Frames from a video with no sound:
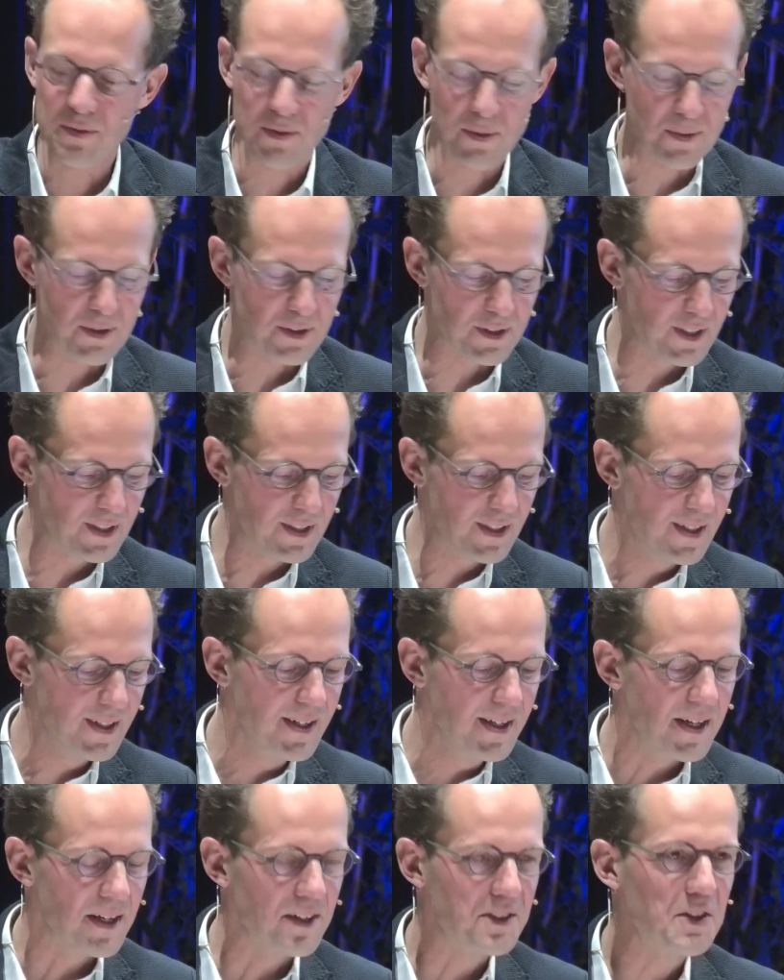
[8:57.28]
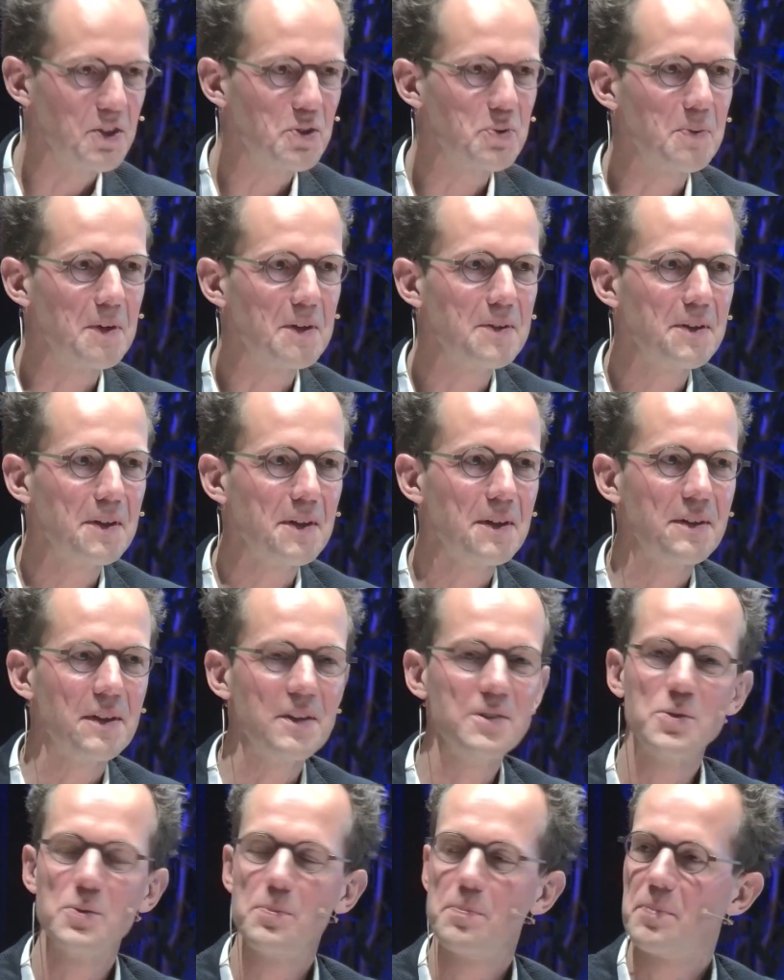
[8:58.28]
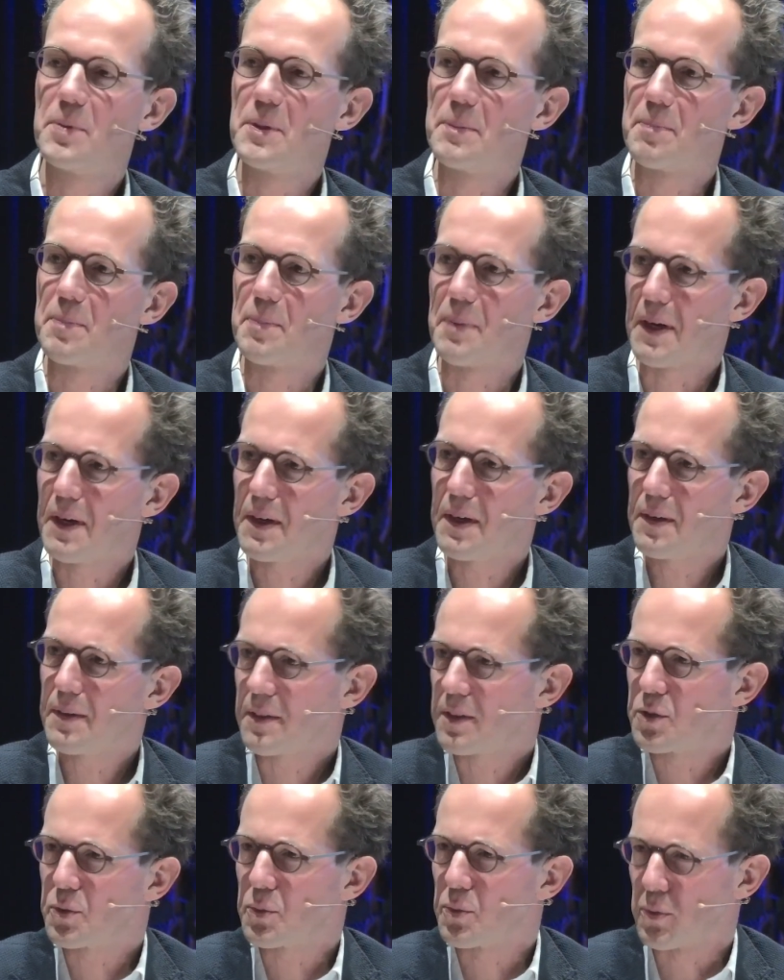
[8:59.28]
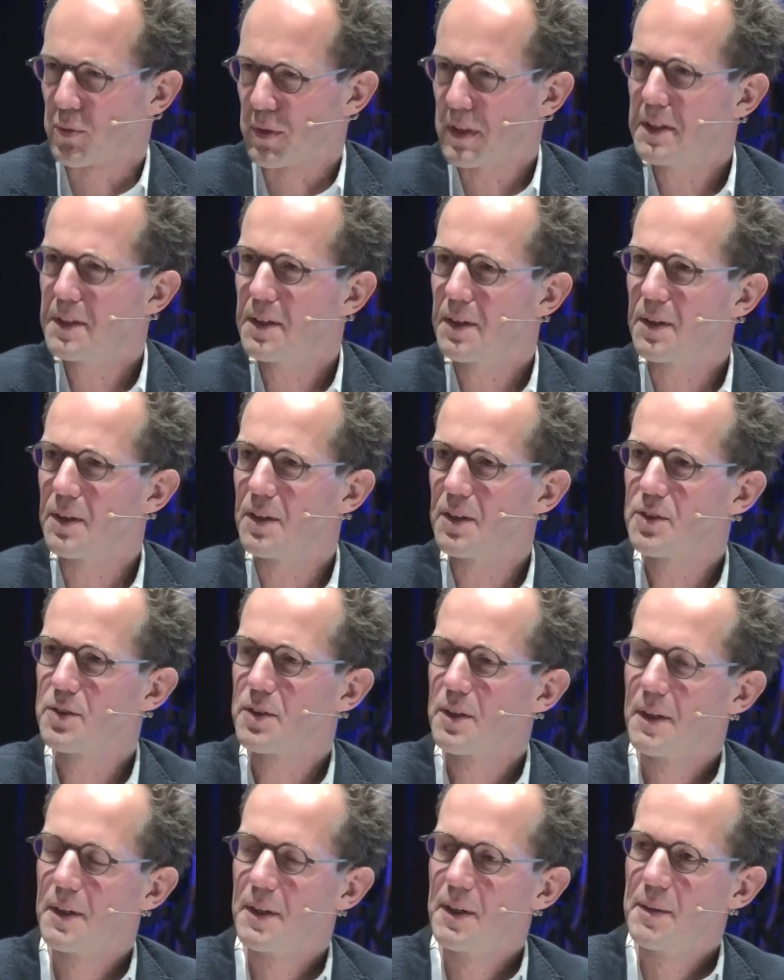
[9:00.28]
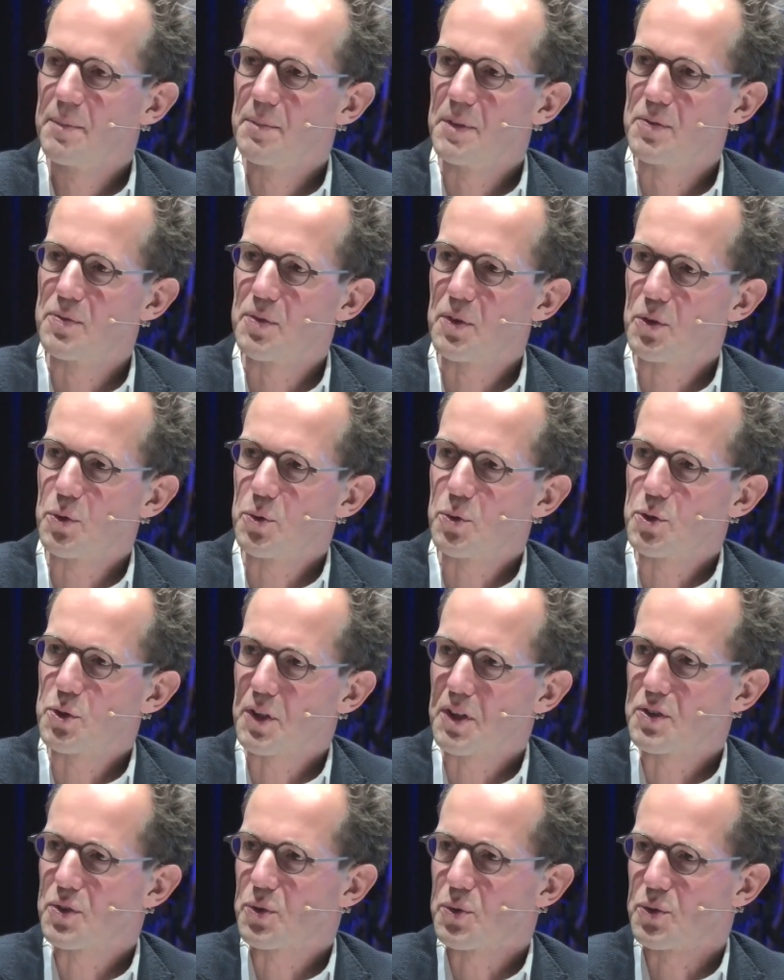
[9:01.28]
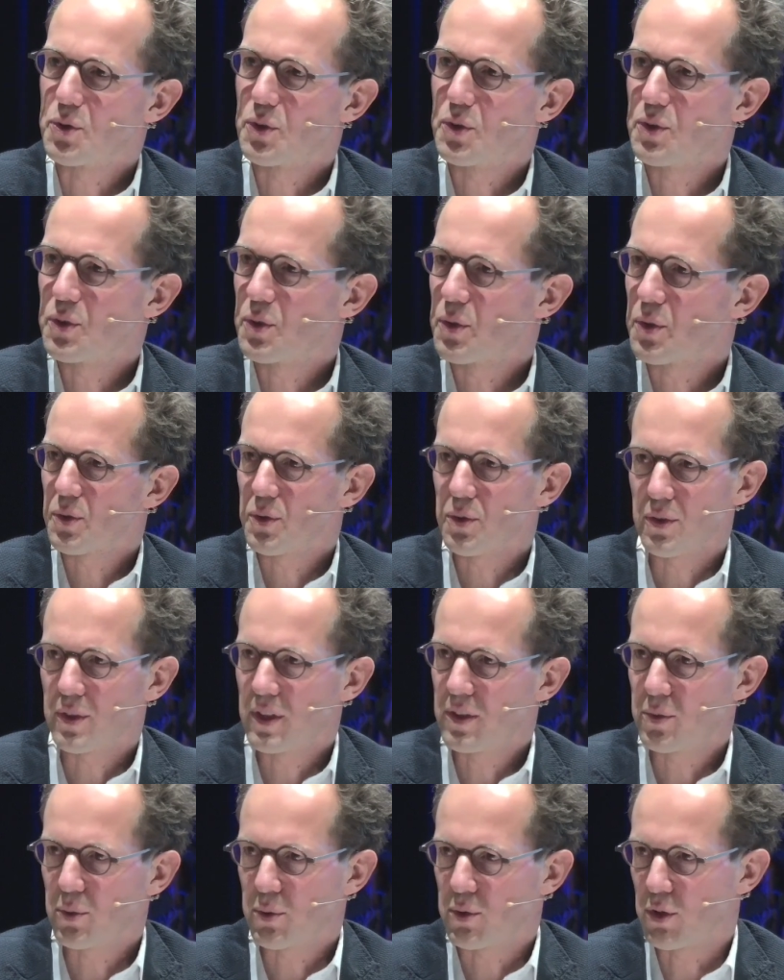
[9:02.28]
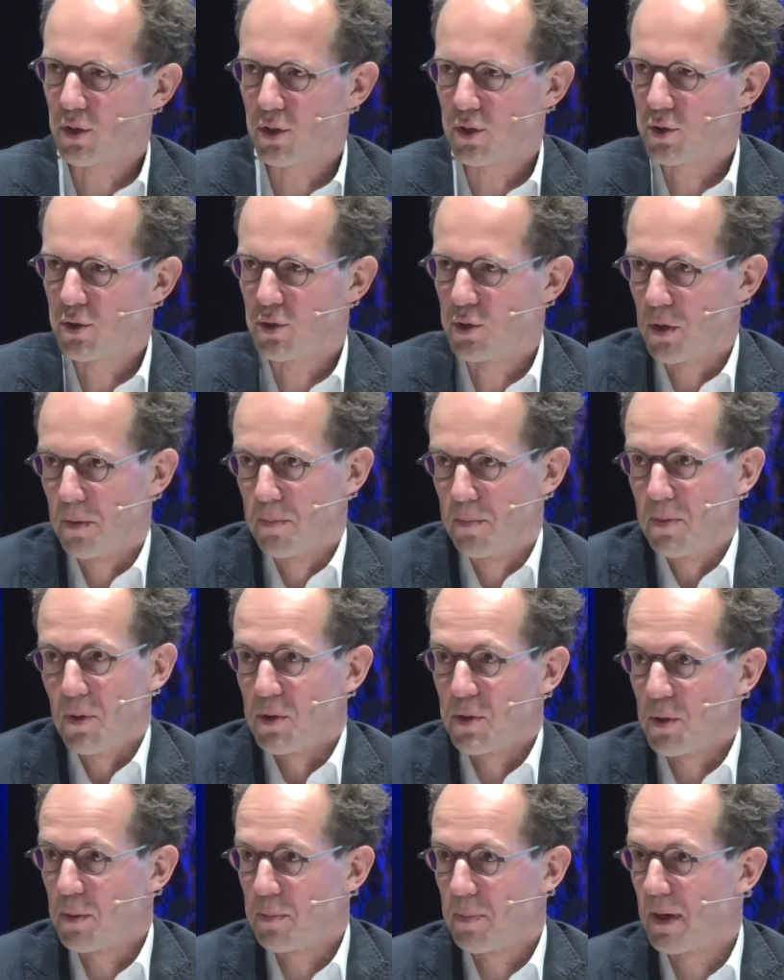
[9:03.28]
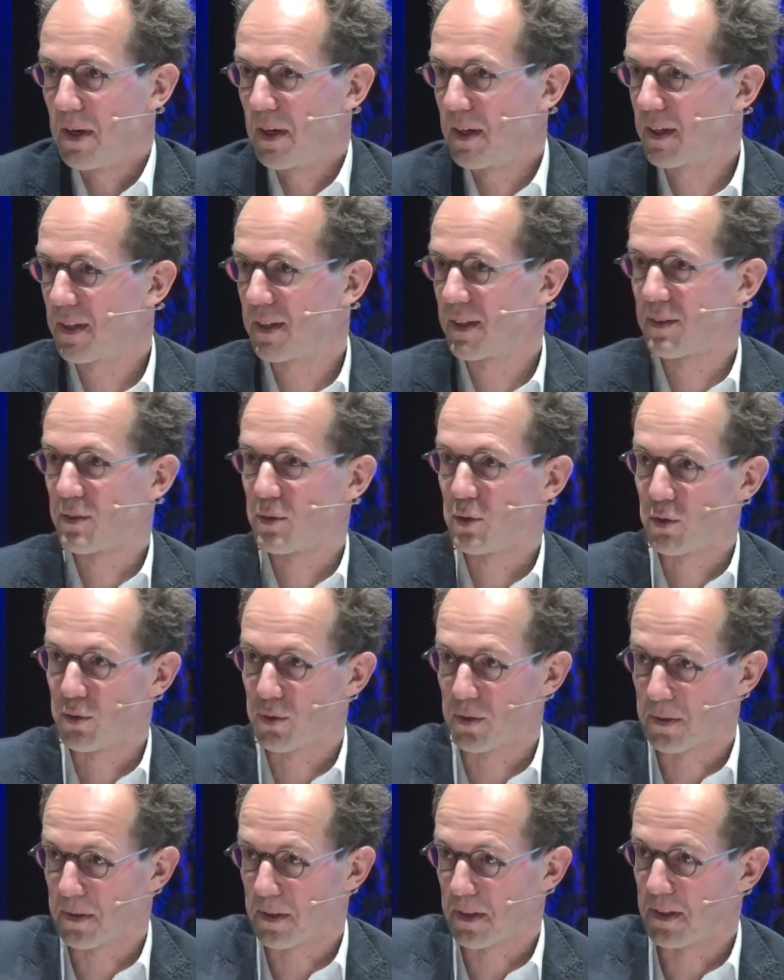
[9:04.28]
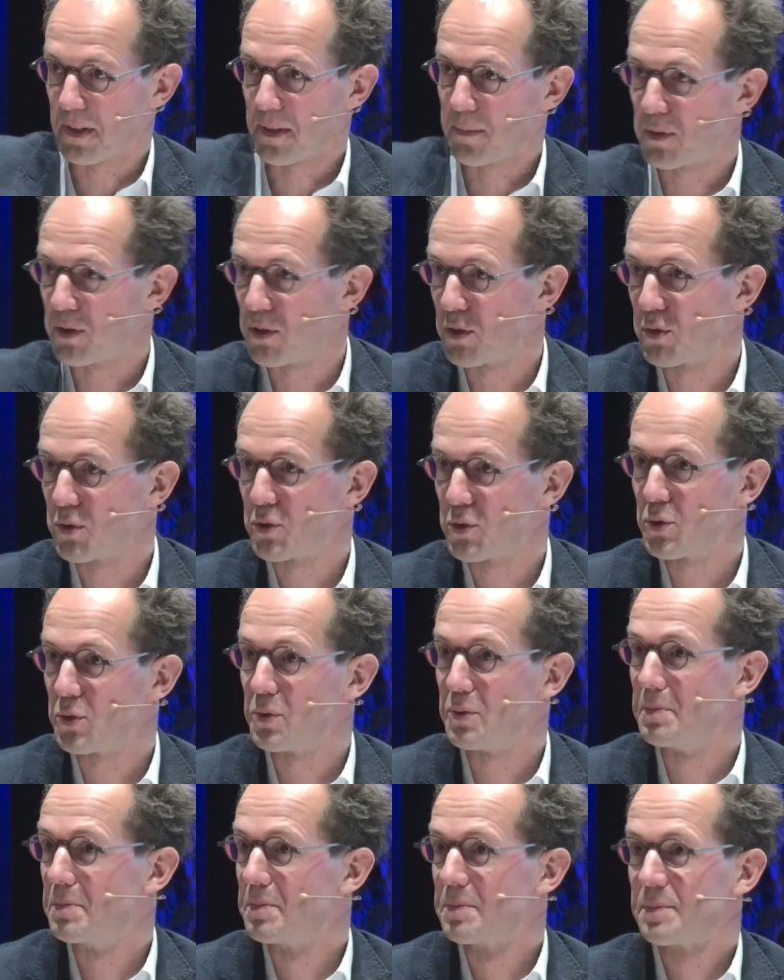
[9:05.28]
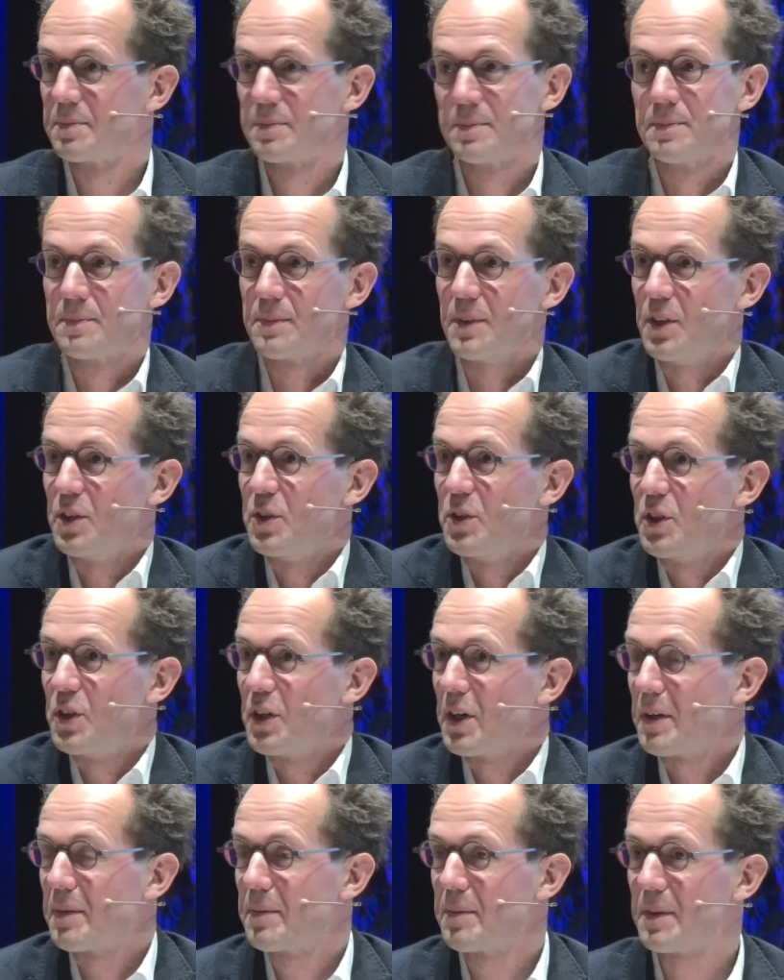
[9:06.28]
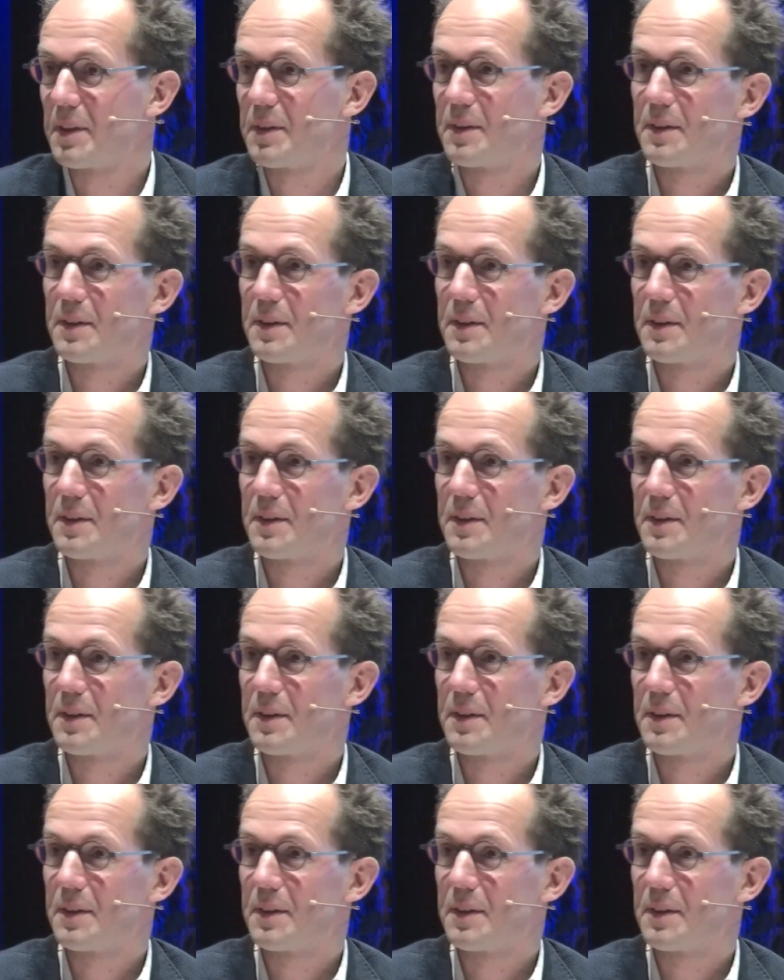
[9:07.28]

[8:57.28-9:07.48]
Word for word: the chat. Sure. And she's wondering, did you prepare, did you read a lot before you start your journey, or did you just jump on your bike and thought, okay, I'm going to India? No, that,